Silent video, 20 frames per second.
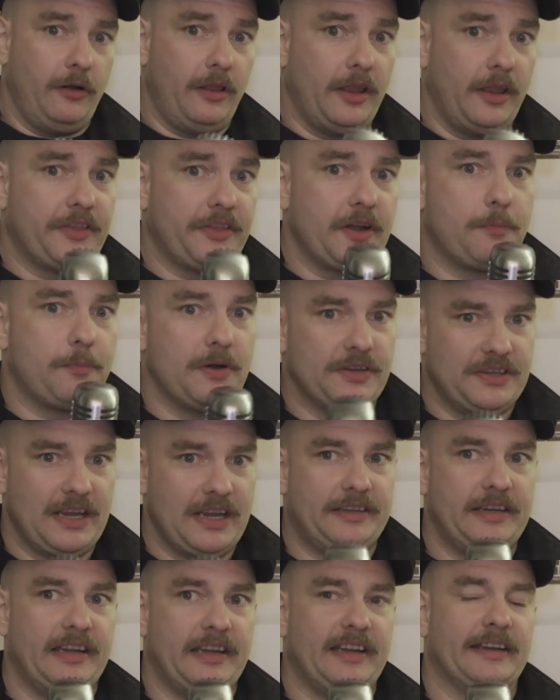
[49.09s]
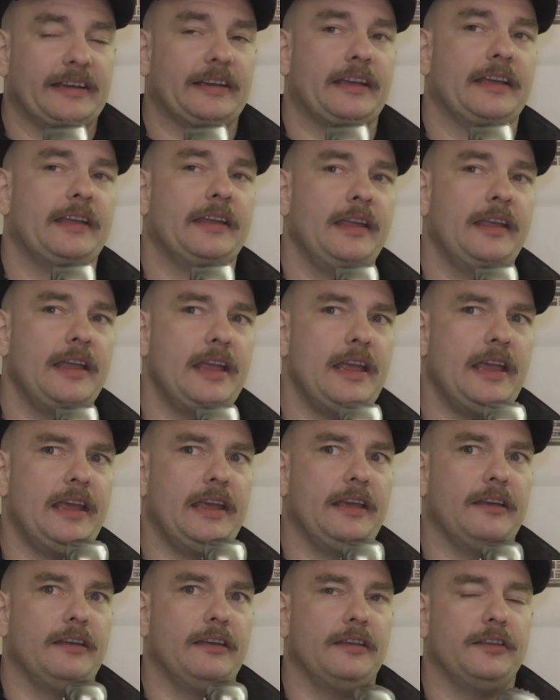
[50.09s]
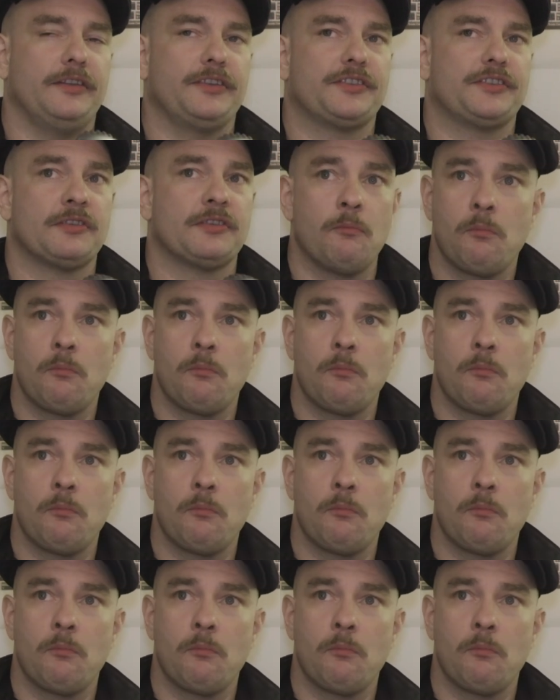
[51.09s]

that they're presenting is